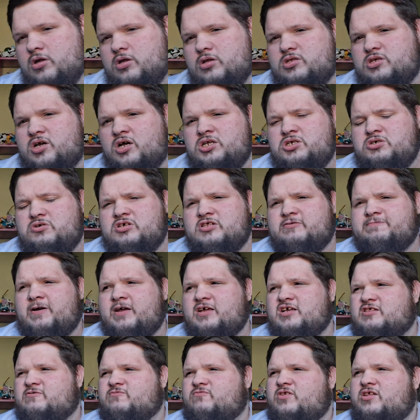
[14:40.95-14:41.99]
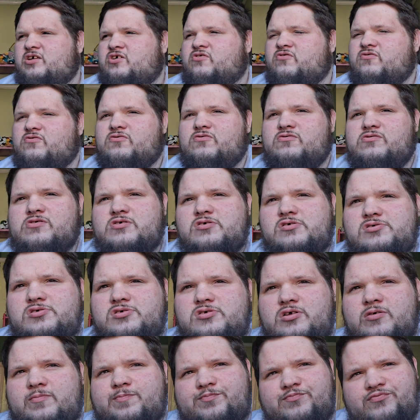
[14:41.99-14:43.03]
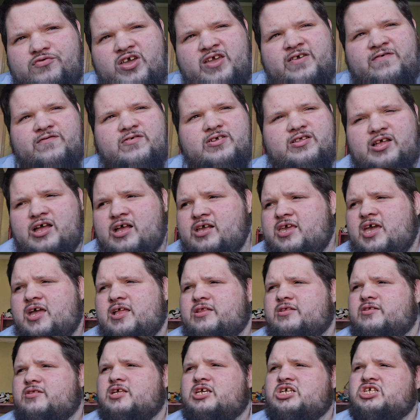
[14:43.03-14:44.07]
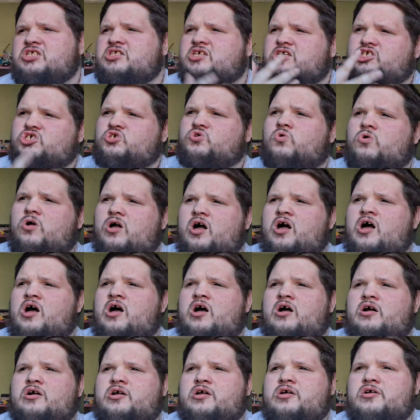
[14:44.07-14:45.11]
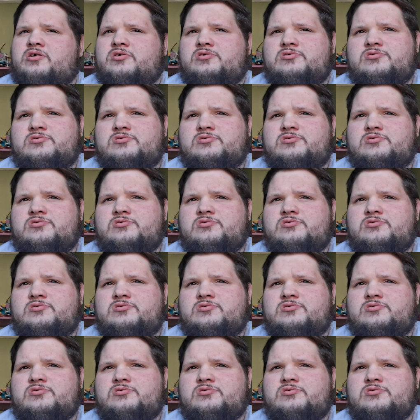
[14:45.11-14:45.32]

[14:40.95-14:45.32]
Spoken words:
Tanjiro's fight is really cool. Brief, again, this is a short arc.